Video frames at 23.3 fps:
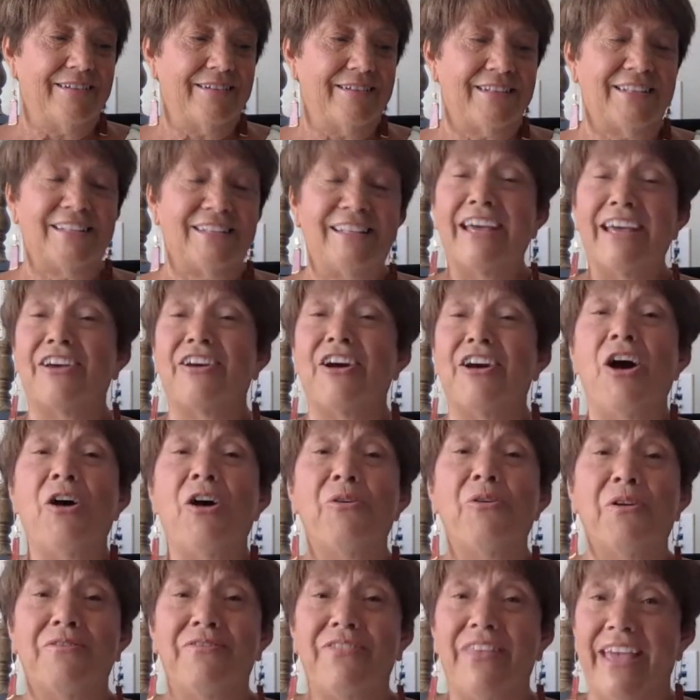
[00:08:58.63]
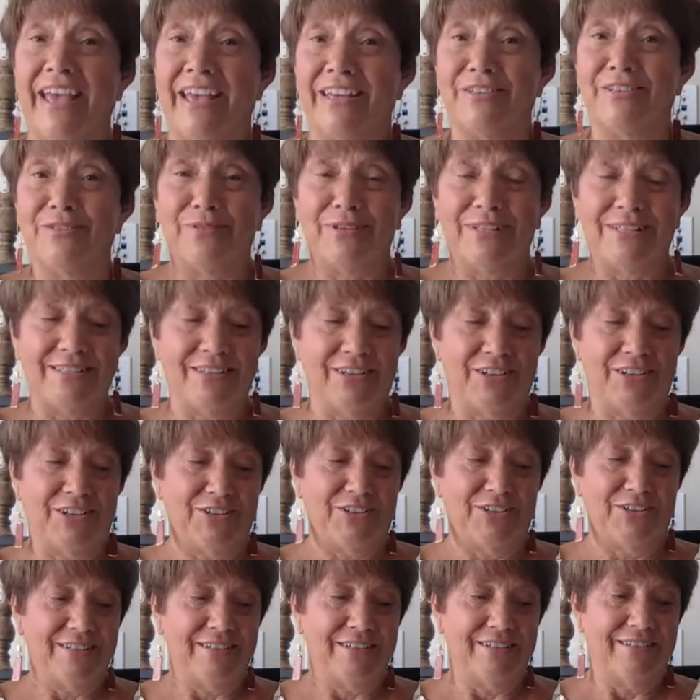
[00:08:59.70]
to let go of the end
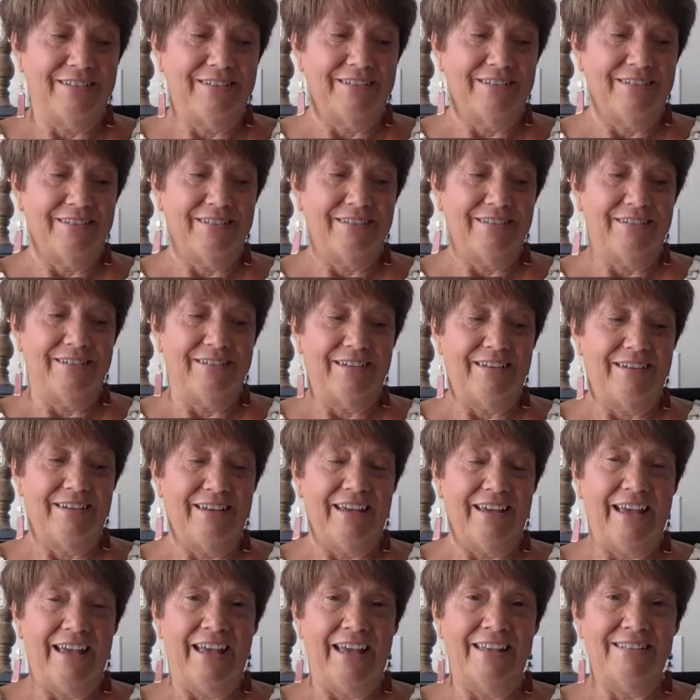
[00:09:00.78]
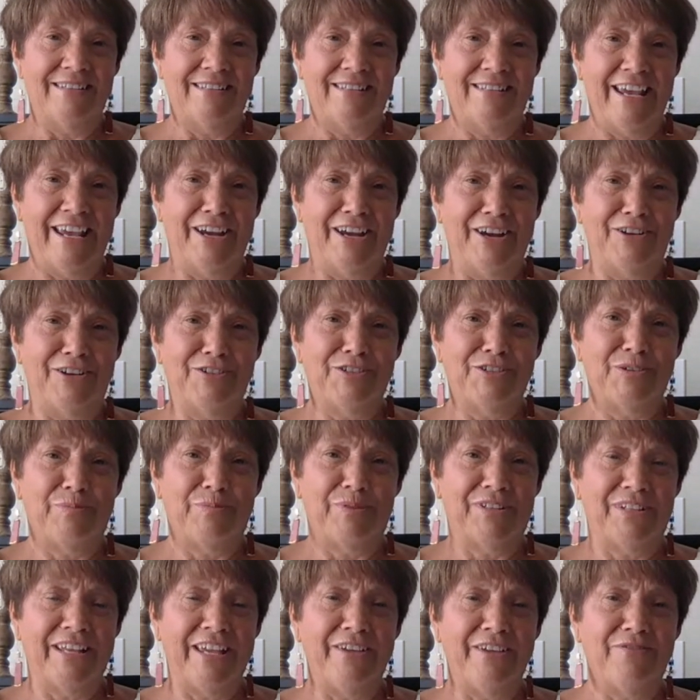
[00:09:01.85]
result and dare to
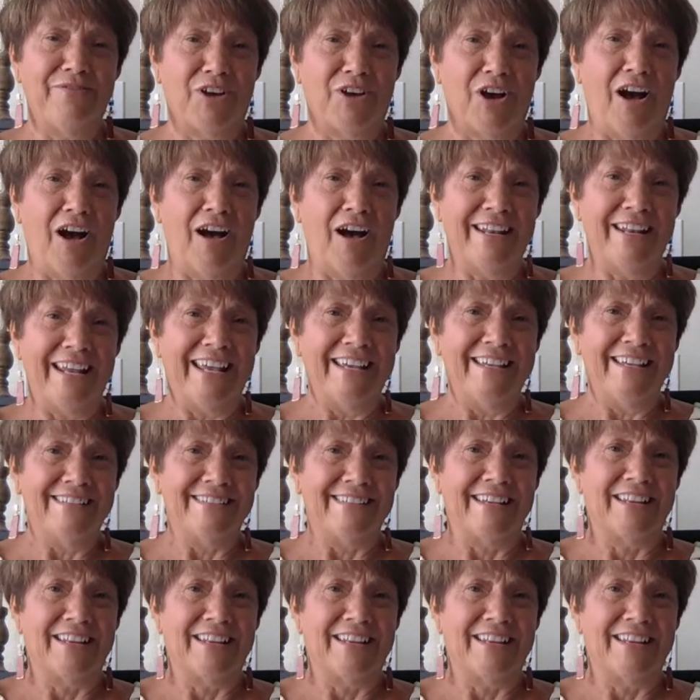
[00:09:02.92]
believe God is in